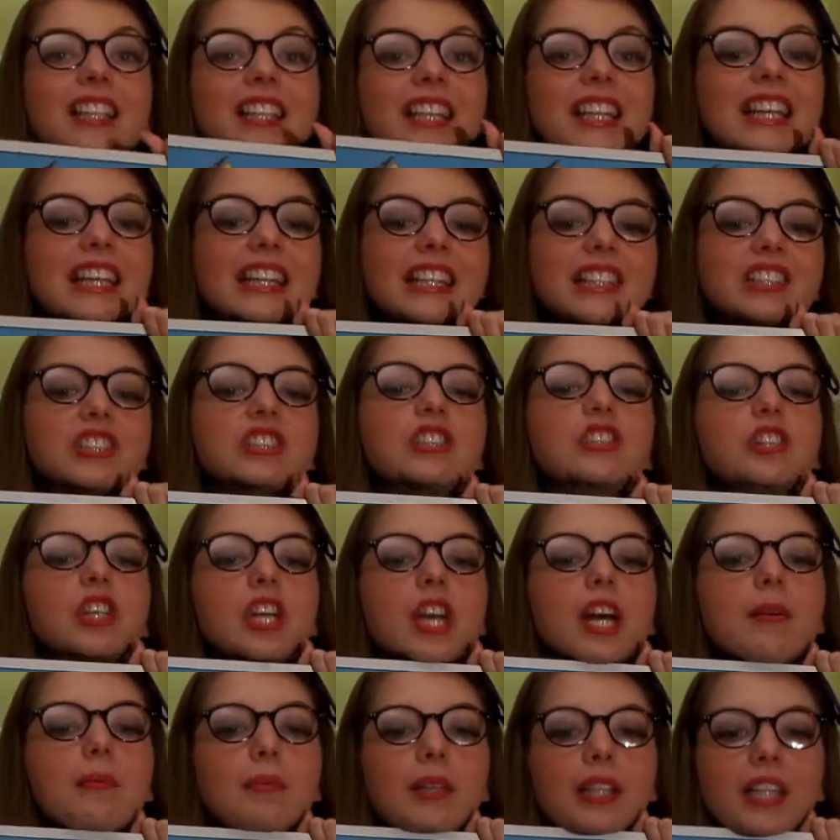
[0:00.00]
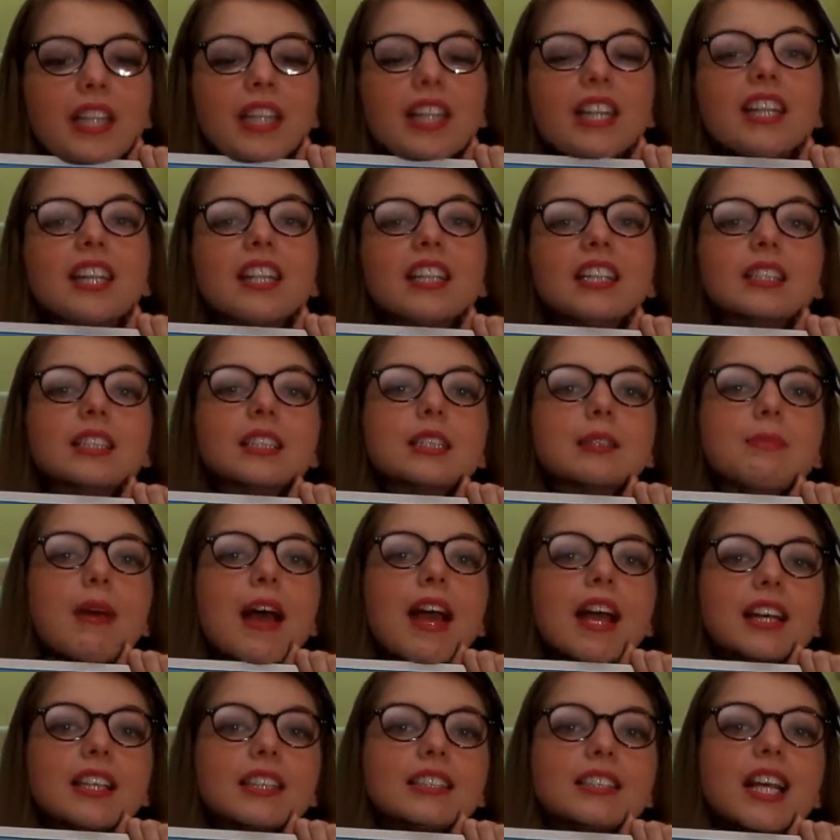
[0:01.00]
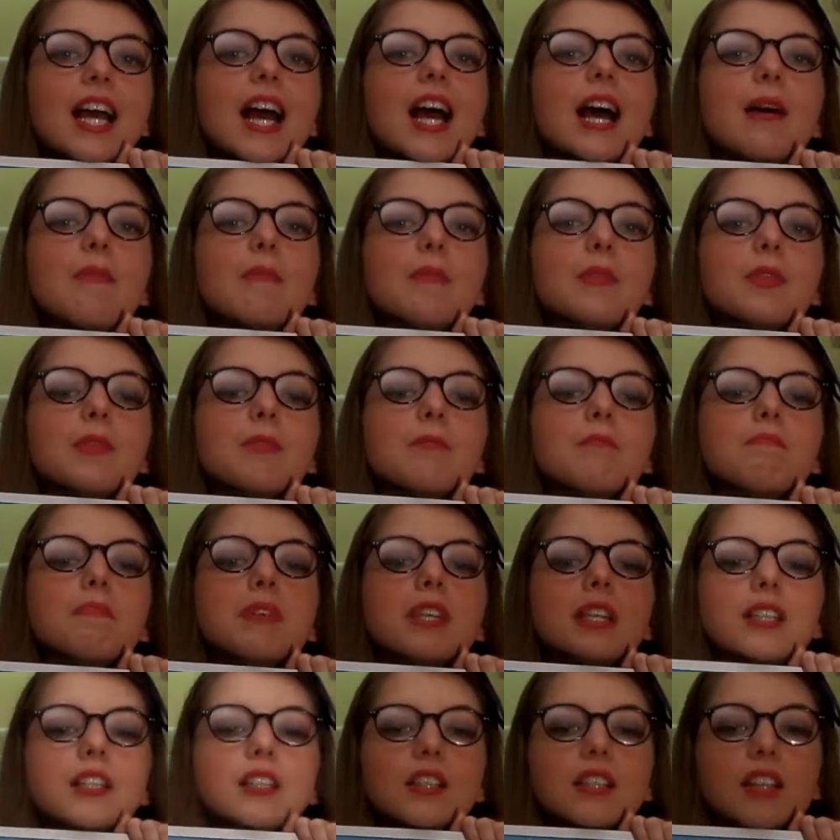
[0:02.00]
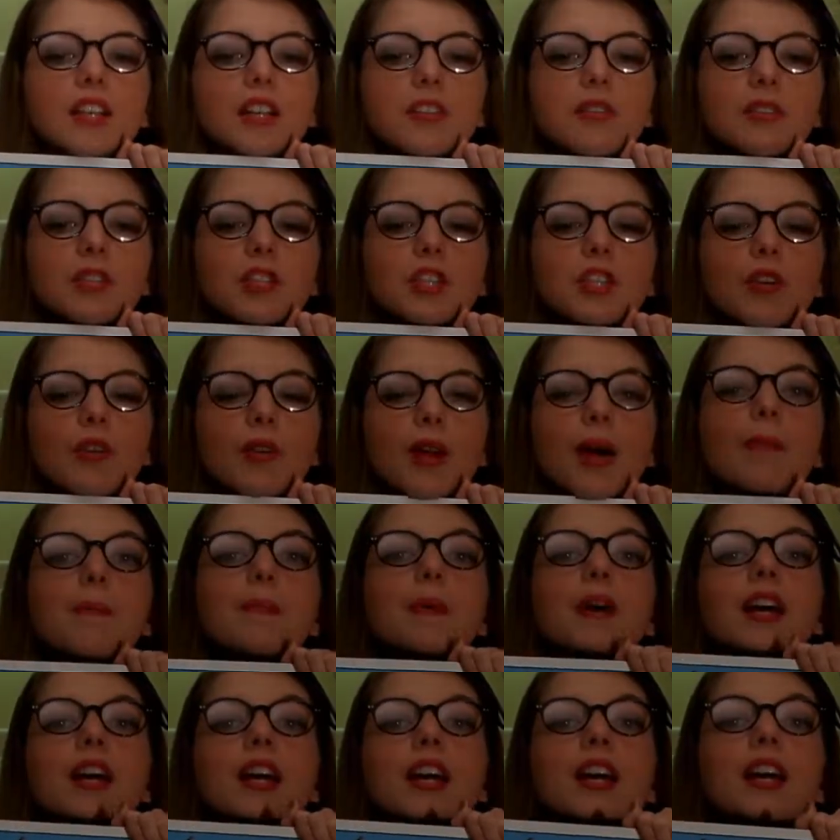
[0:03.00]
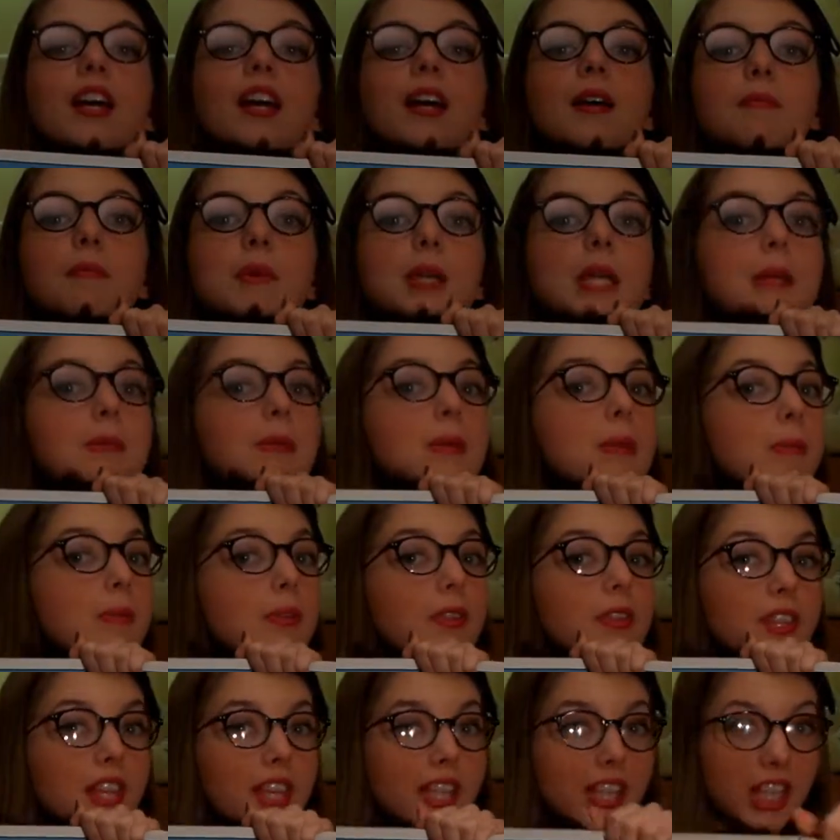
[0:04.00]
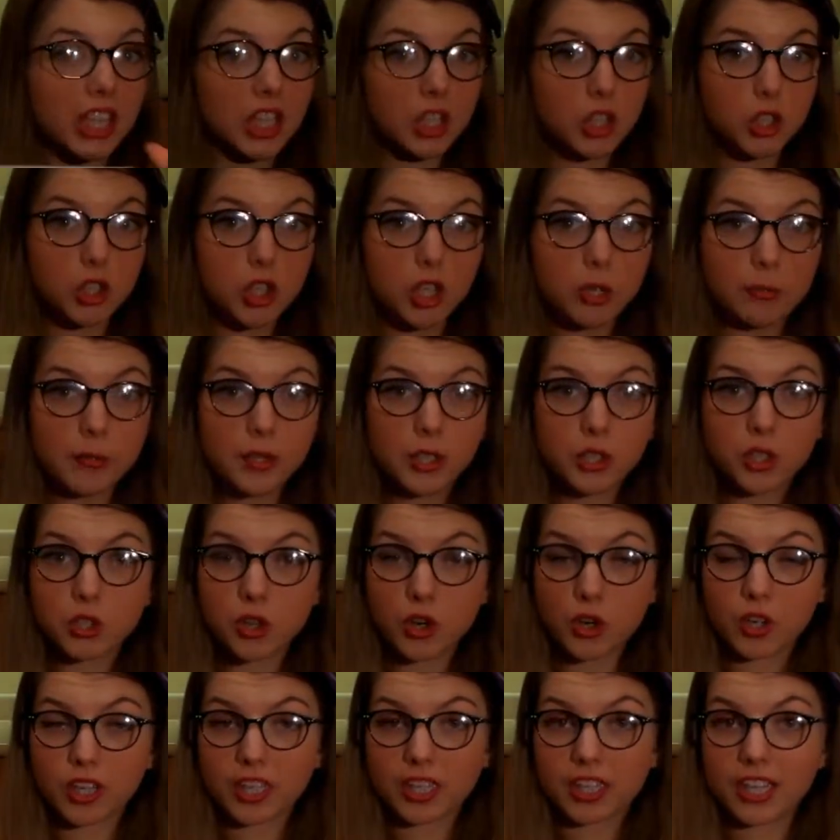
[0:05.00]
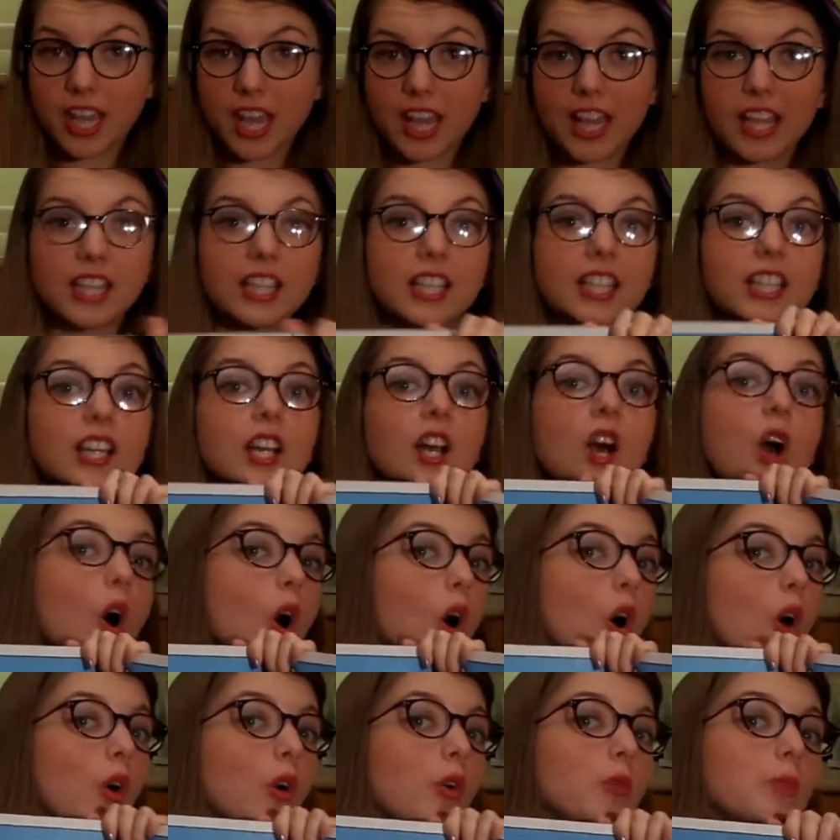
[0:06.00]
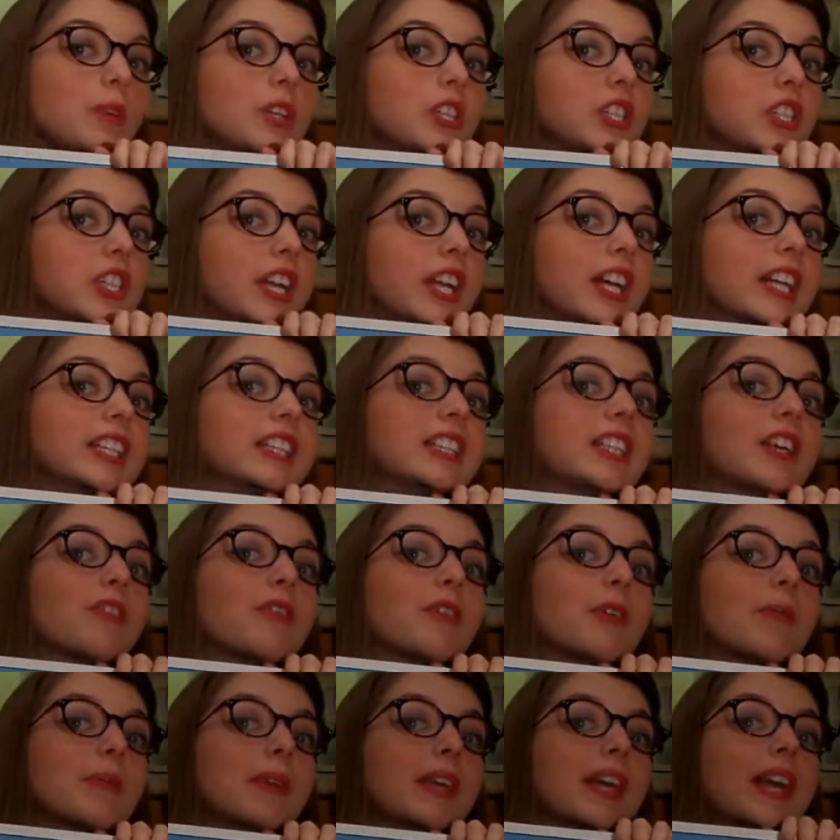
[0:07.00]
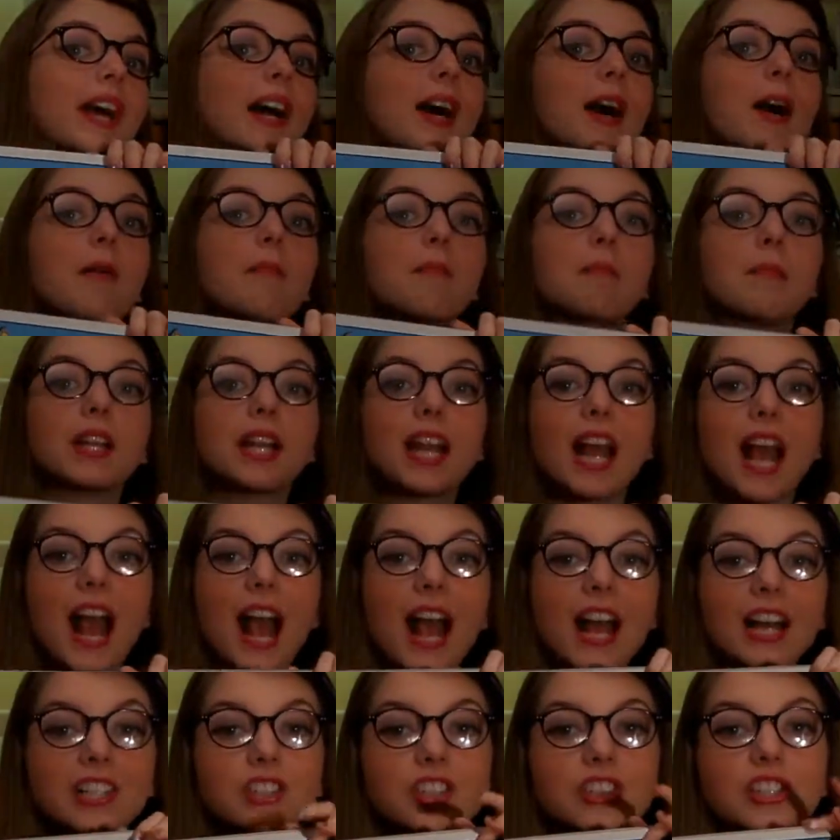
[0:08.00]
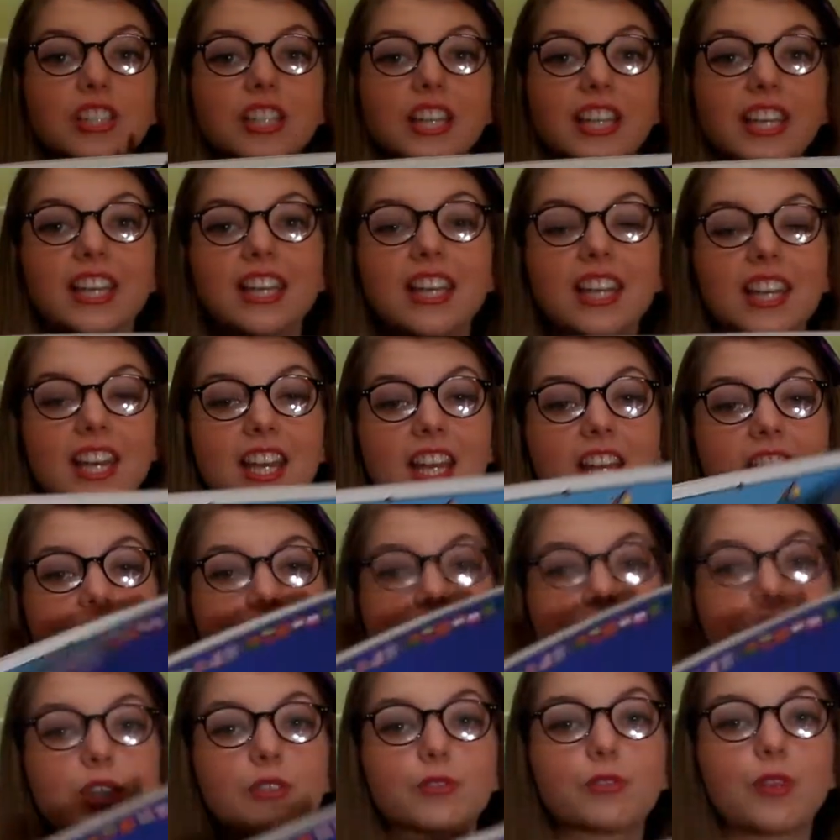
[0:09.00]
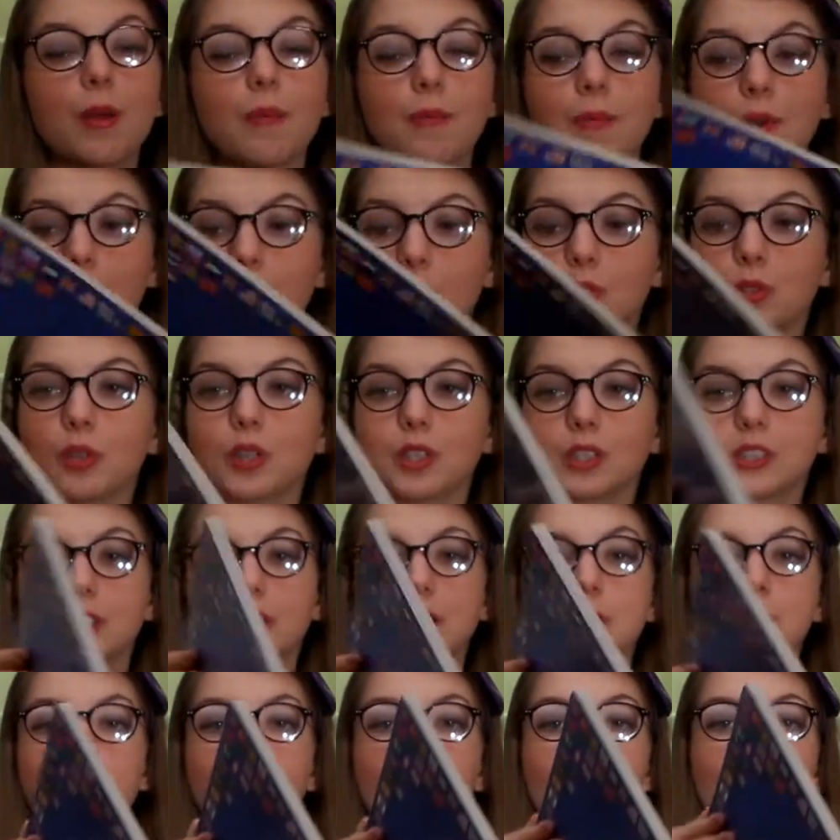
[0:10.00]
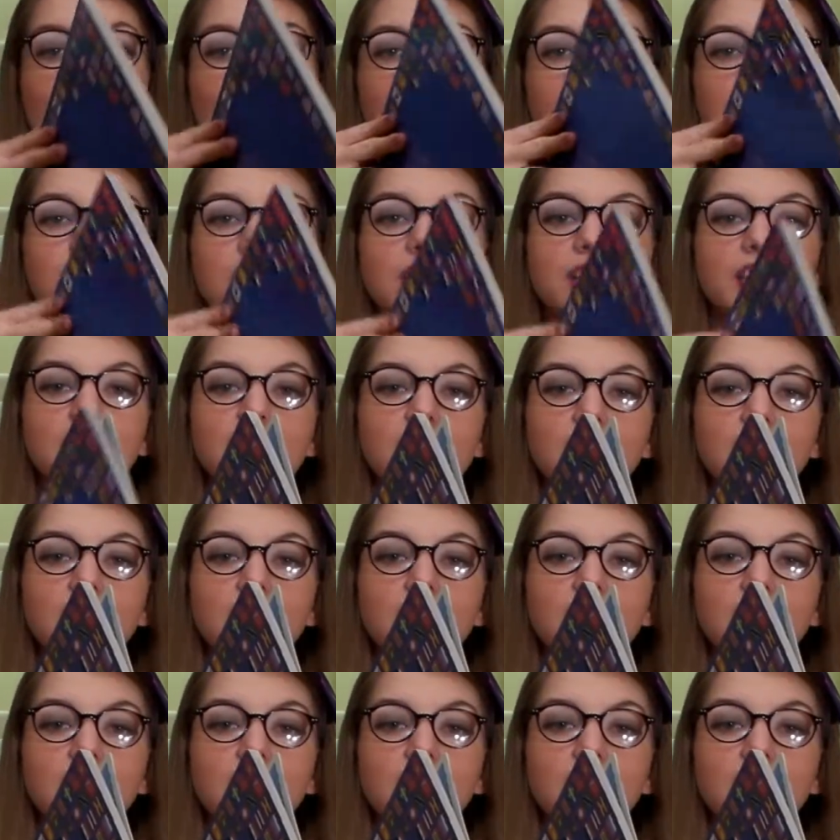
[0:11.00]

Here's Germany, smack dab in the middle of Europe. Many people think that German chocolate cake originates from here, but actually it's from across the pond